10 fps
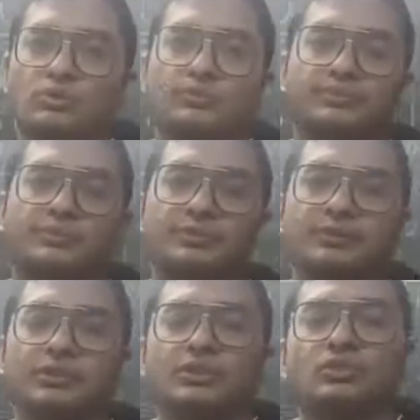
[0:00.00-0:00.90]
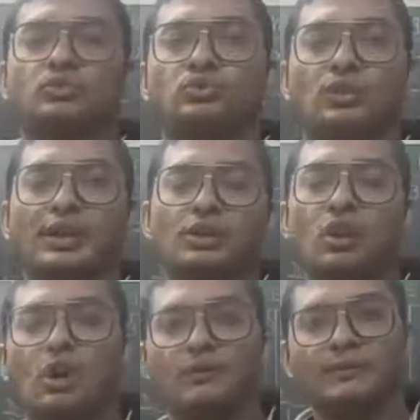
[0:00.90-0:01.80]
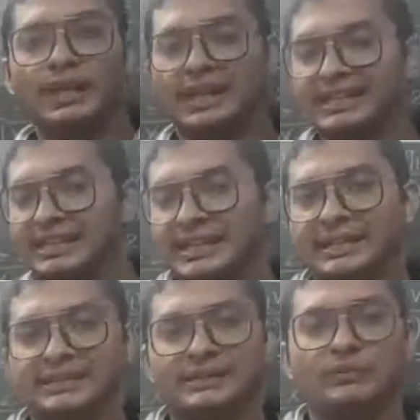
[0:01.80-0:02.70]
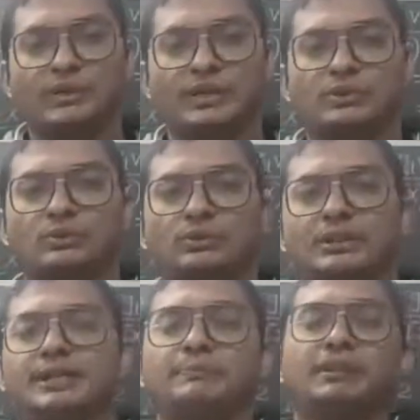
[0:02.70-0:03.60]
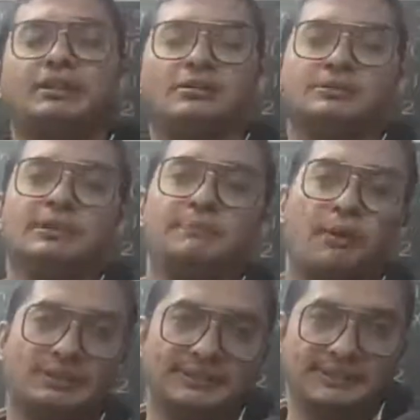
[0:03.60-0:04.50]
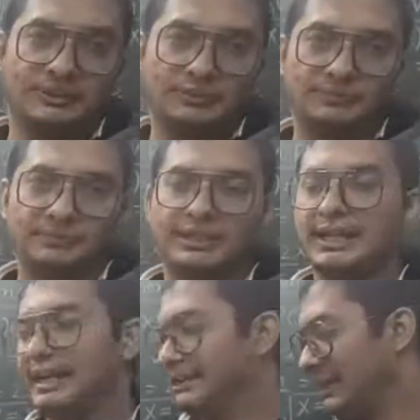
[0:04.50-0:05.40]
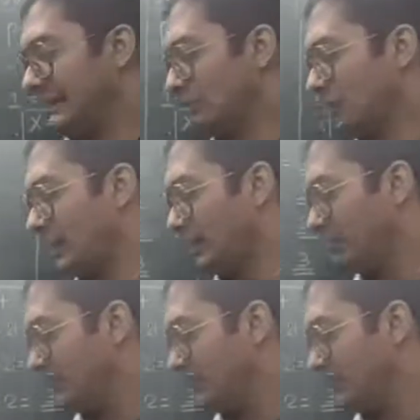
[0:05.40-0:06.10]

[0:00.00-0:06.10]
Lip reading: 2, square of any negative value, it becomes the positive, and that's why